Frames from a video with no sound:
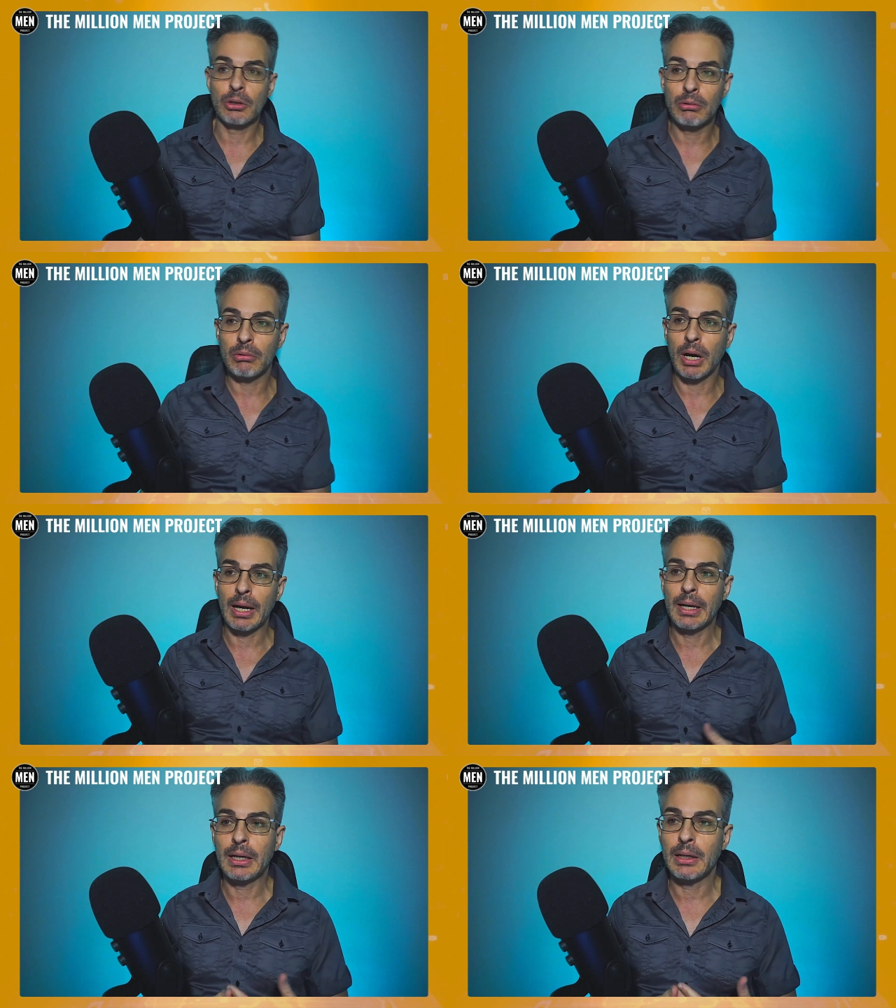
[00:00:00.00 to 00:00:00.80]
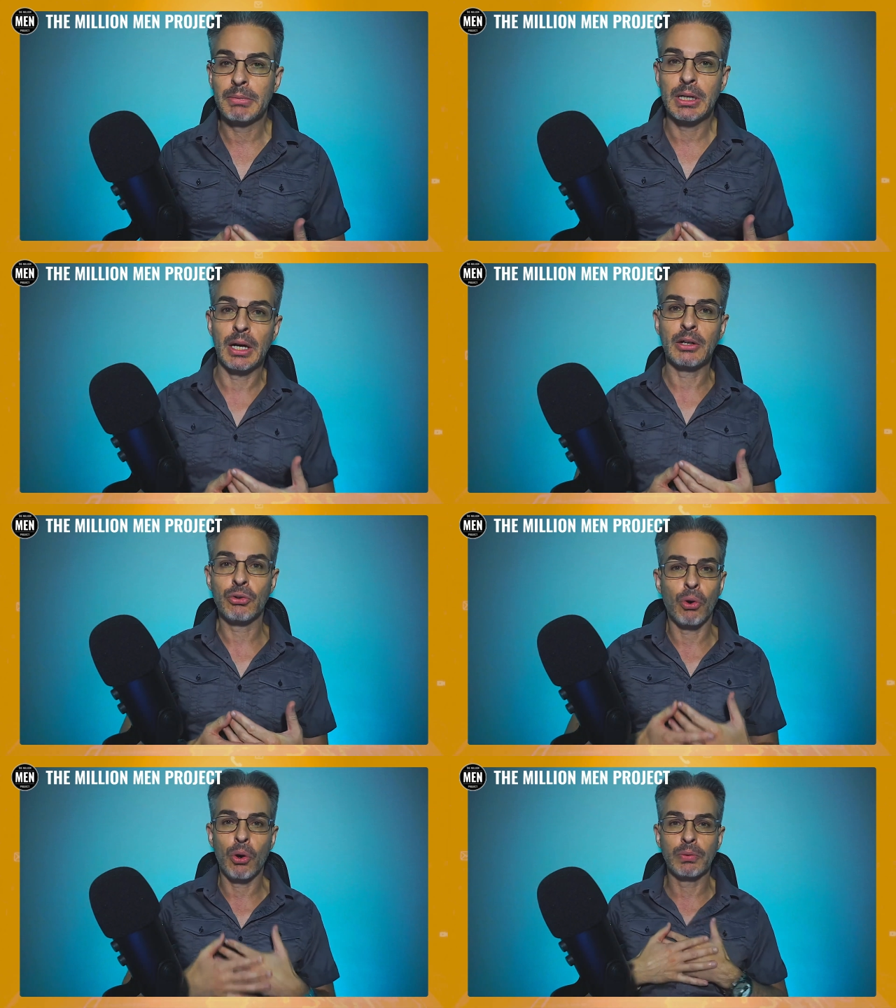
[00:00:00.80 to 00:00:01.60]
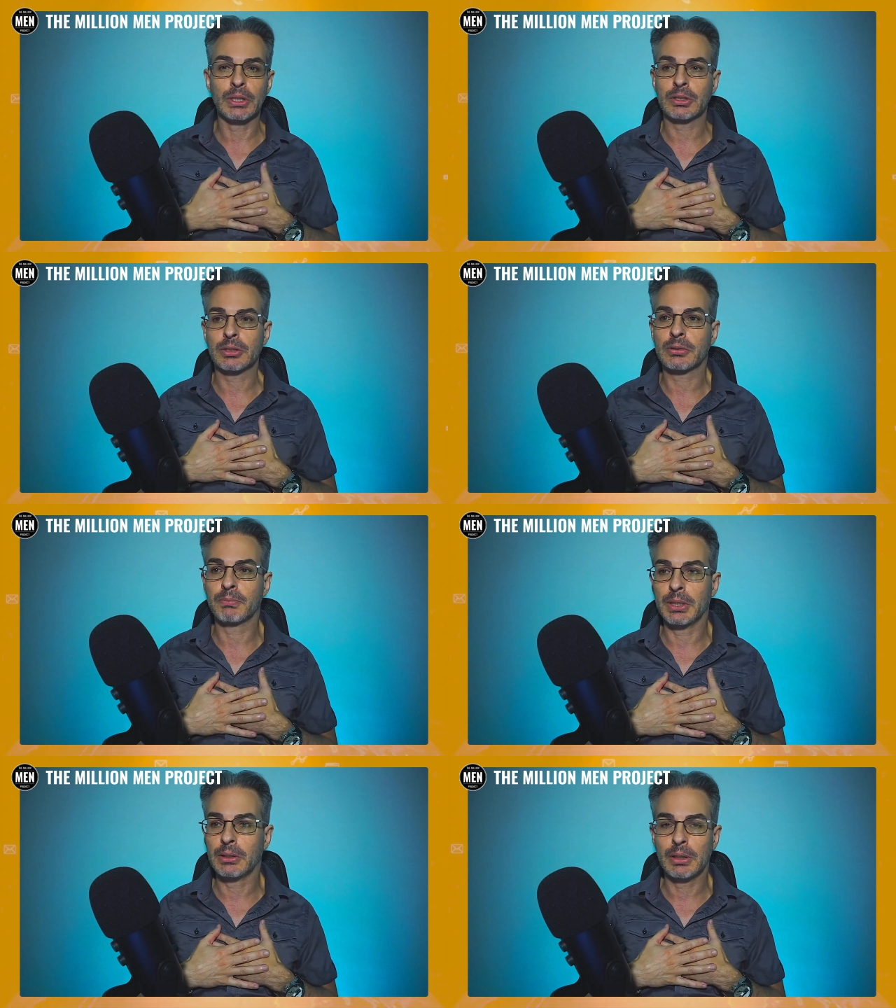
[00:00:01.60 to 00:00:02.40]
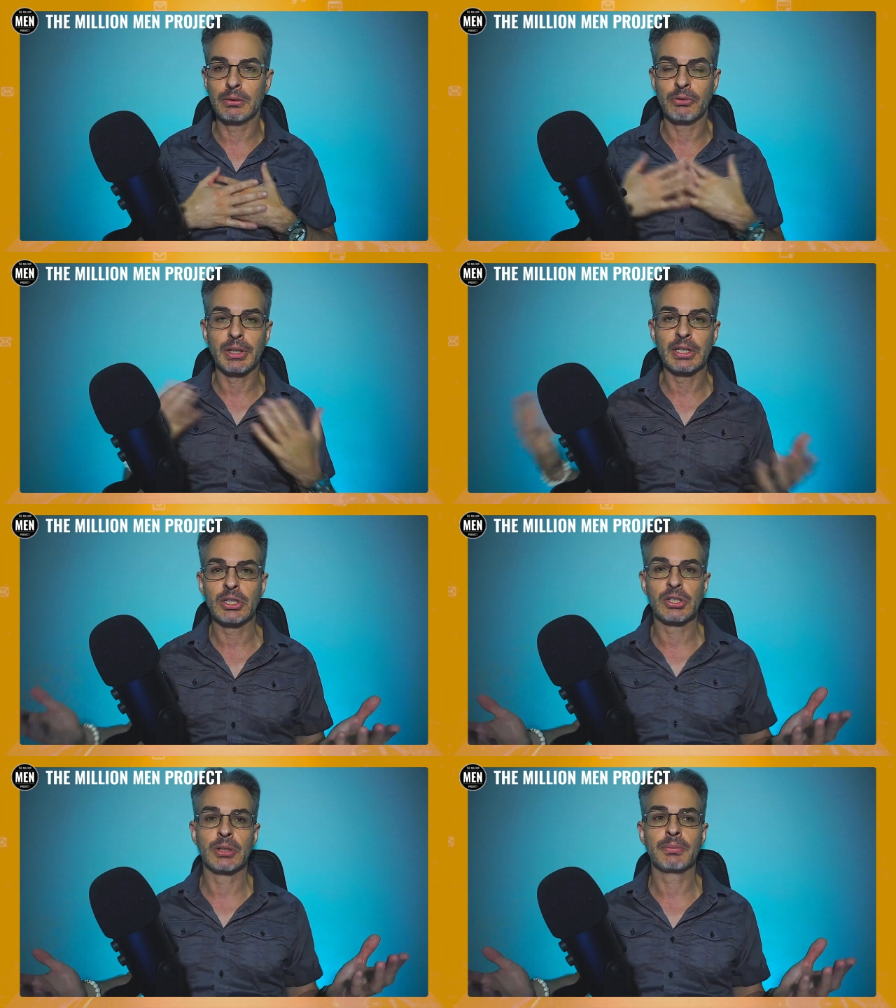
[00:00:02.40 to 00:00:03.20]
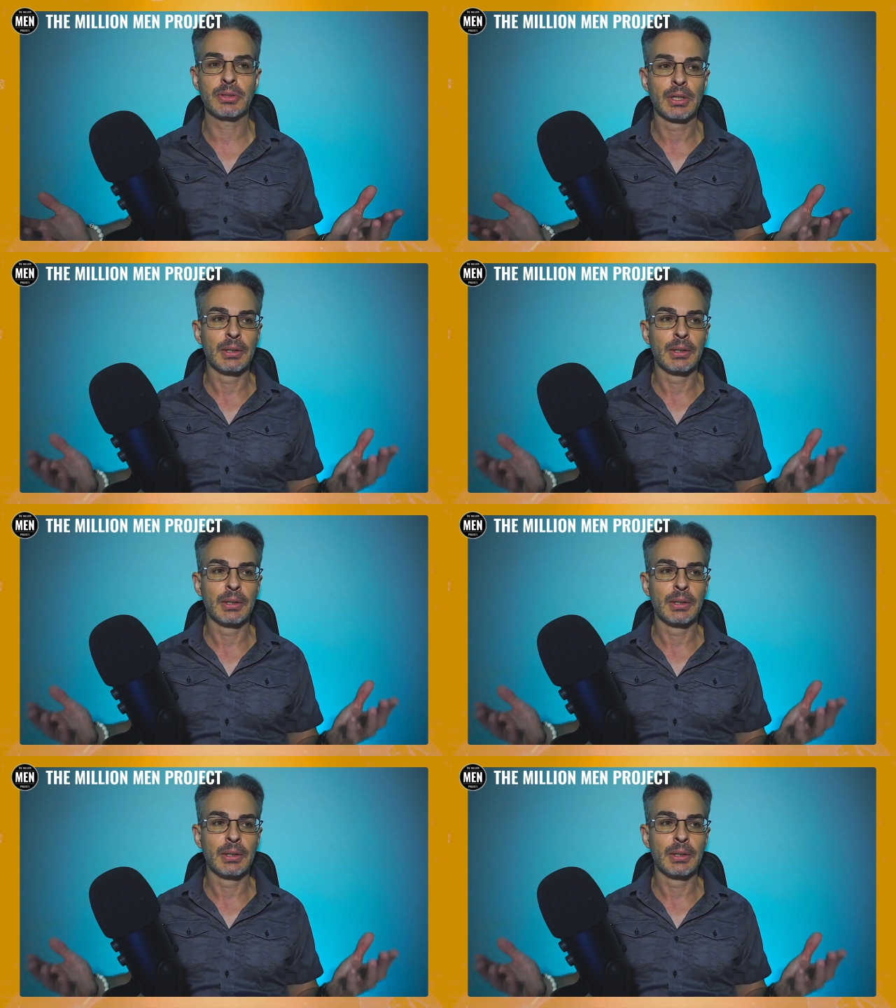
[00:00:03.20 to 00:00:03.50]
I am a guy who always been in relationships.